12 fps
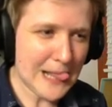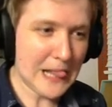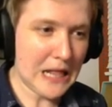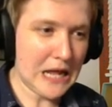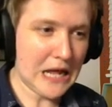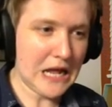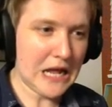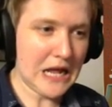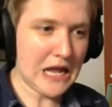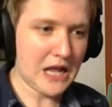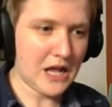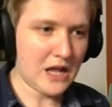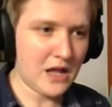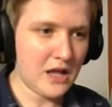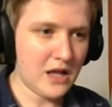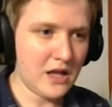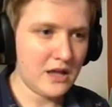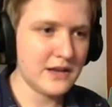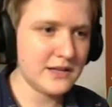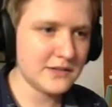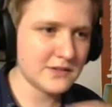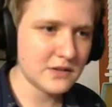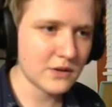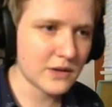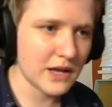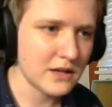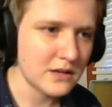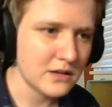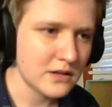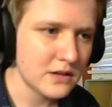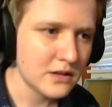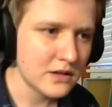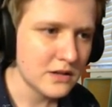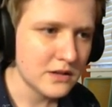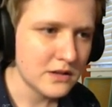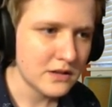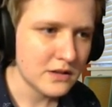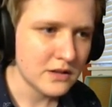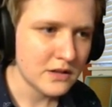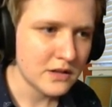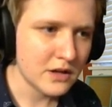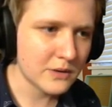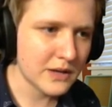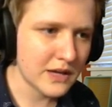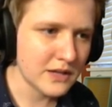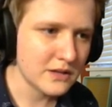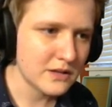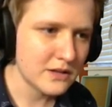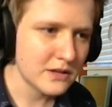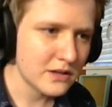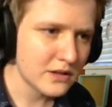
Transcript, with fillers: That's the right branch. It is? Okay. Keep working on it. Okay. Make sure you